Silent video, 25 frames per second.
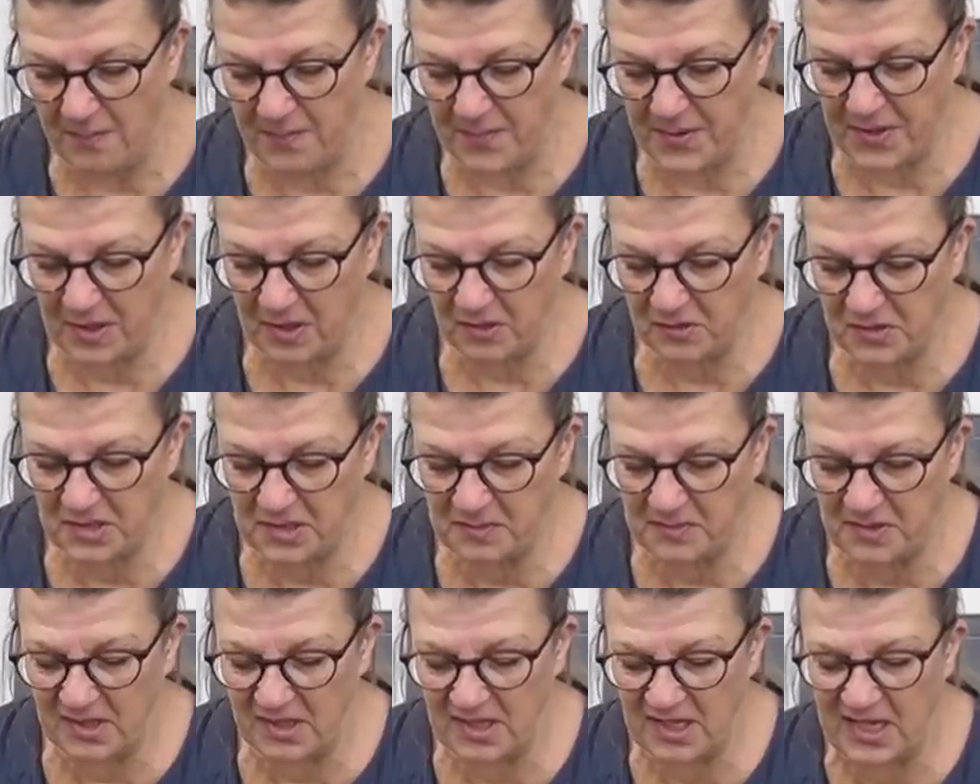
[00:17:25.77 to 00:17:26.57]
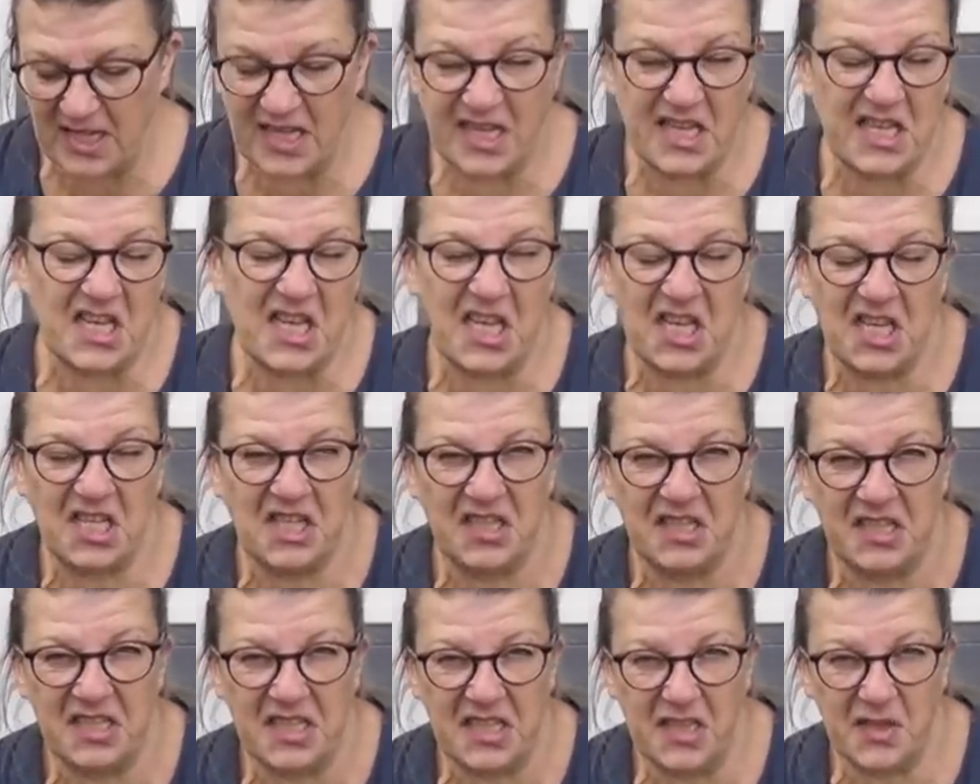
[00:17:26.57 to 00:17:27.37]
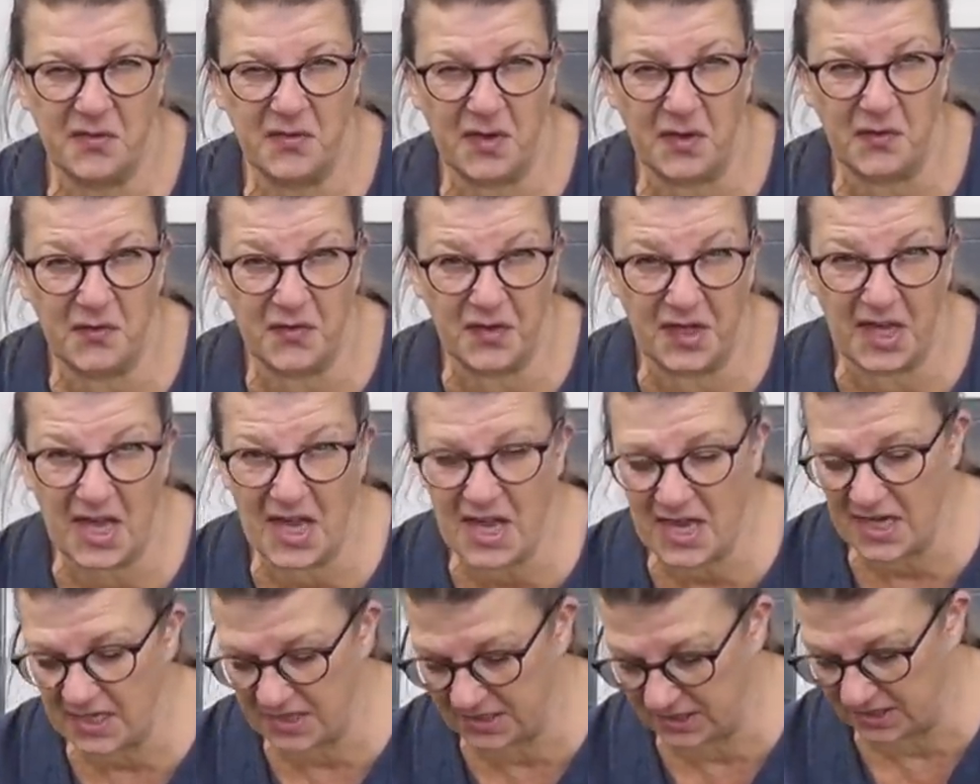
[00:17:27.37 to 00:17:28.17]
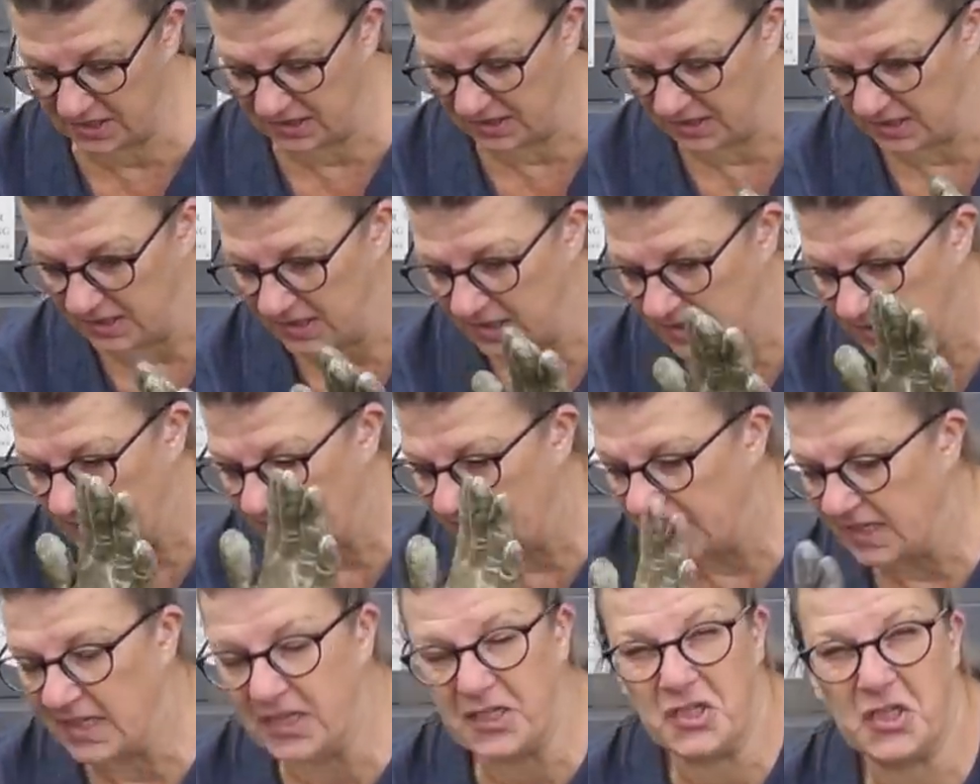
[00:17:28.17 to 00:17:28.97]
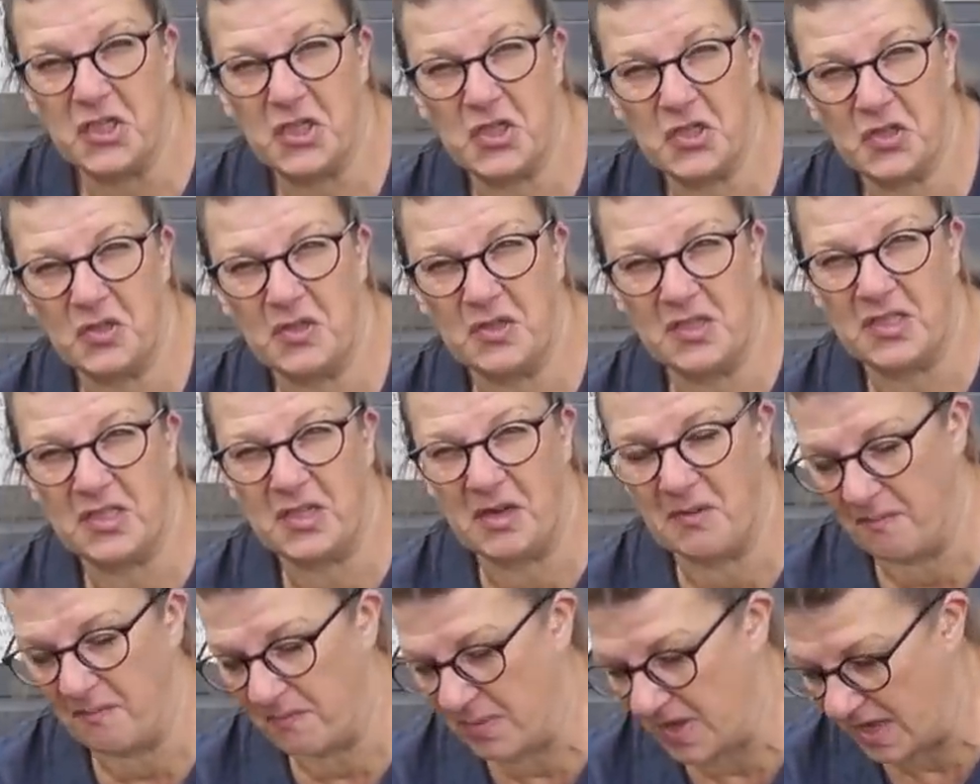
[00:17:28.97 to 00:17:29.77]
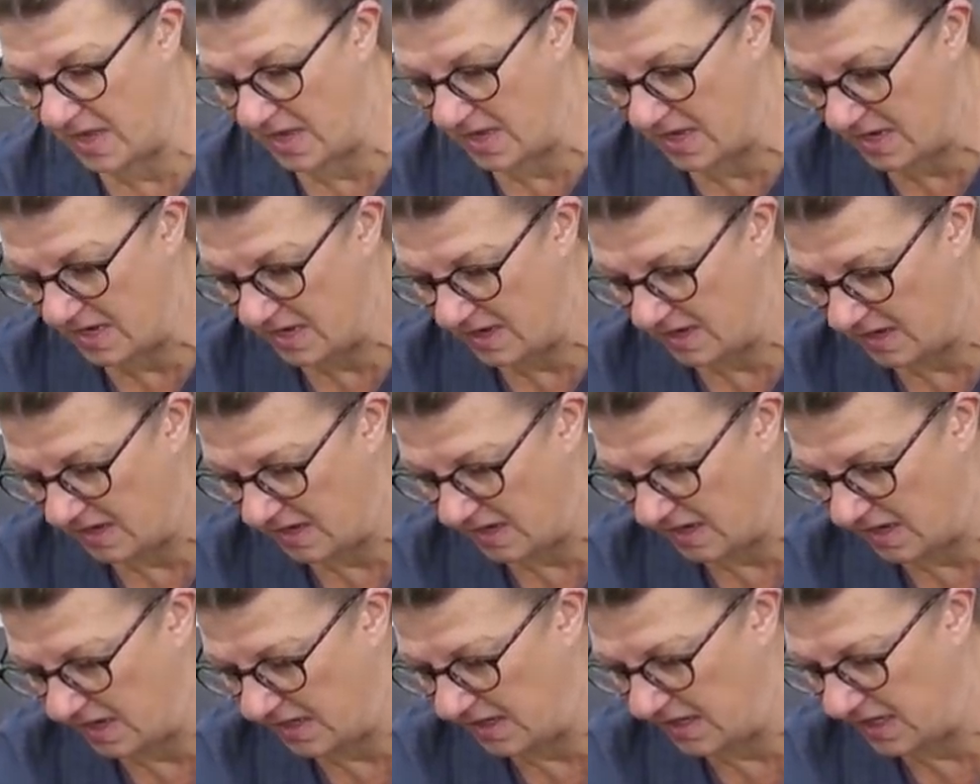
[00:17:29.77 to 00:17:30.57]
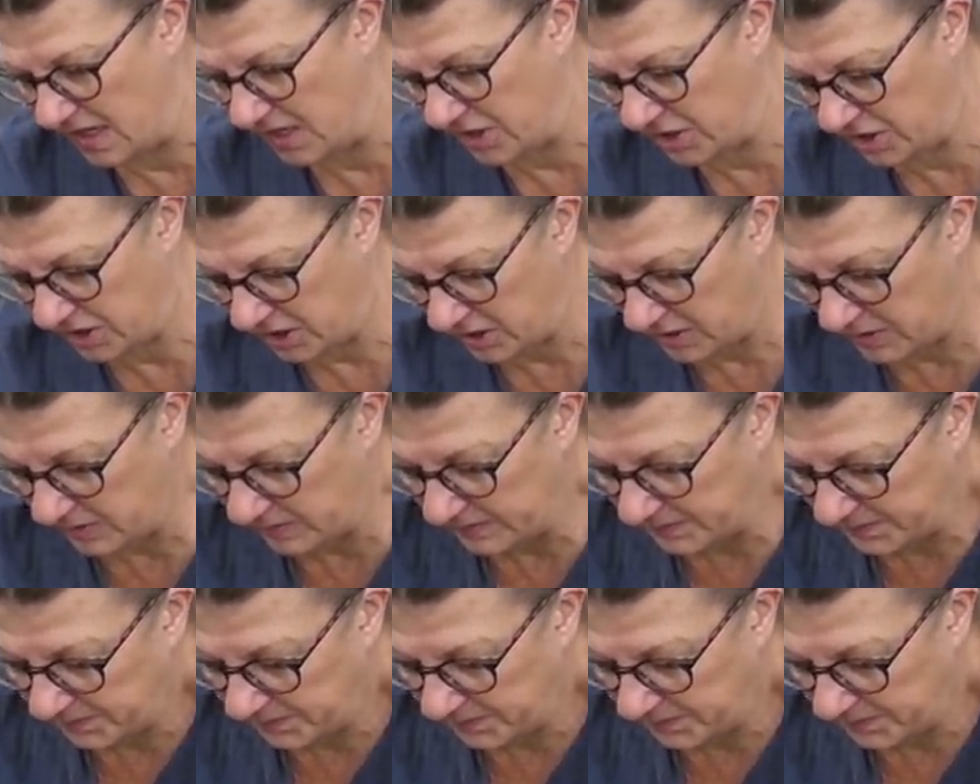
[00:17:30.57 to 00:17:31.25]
But ultimately, if I forget, it shouldn't be an issue.